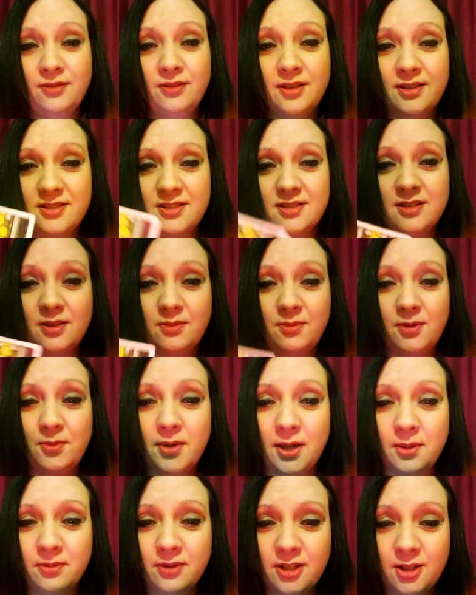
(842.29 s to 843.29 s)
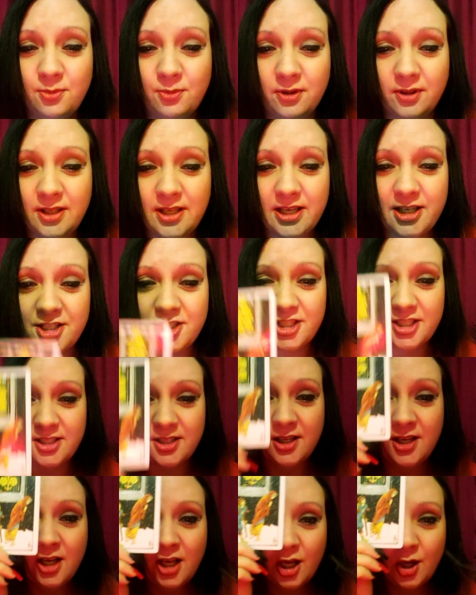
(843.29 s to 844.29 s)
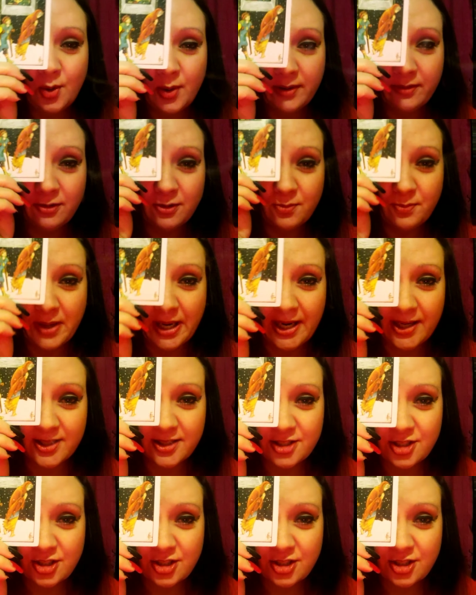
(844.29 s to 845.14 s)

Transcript: This is going to be public humiliation. Whoever abandoned